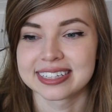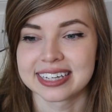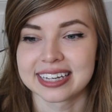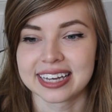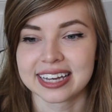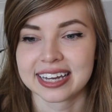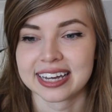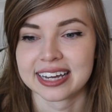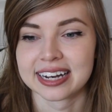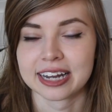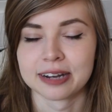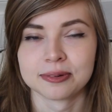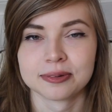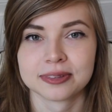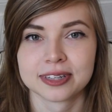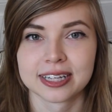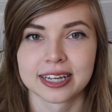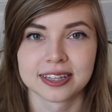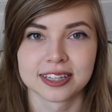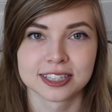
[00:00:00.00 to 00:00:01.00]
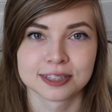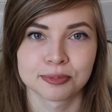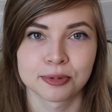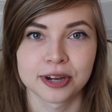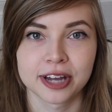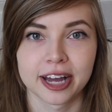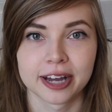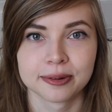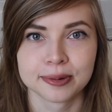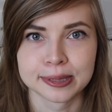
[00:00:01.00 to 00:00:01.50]
And at this
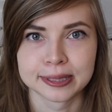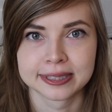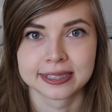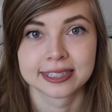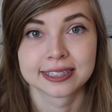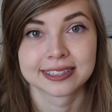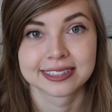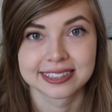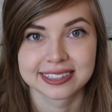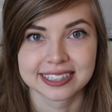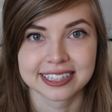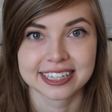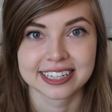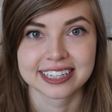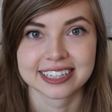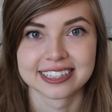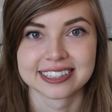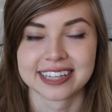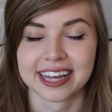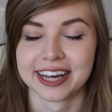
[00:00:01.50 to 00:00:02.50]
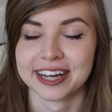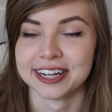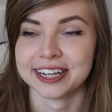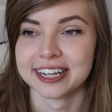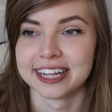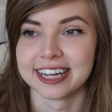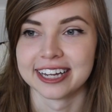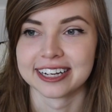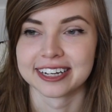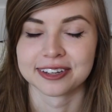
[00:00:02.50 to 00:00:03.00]
point, I was still stinky as hell
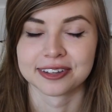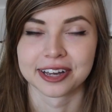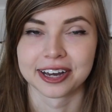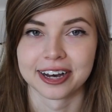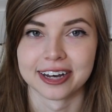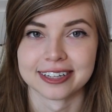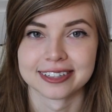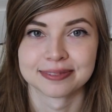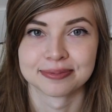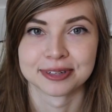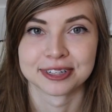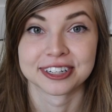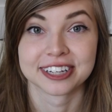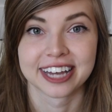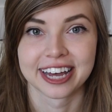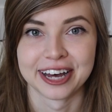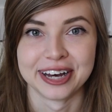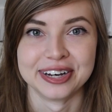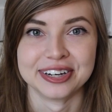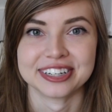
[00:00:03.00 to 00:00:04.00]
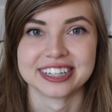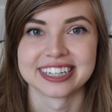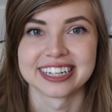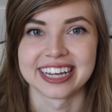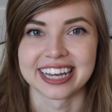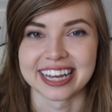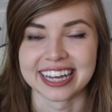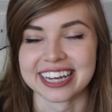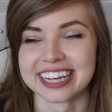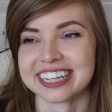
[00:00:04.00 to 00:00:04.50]
and in a hospital gown
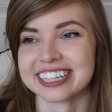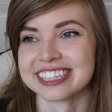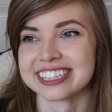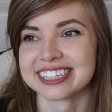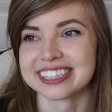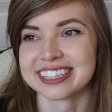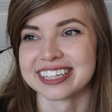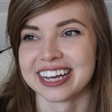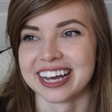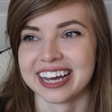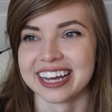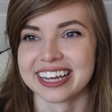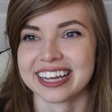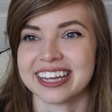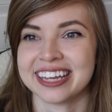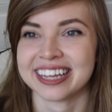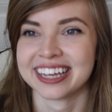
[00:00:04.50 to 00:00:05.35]
and not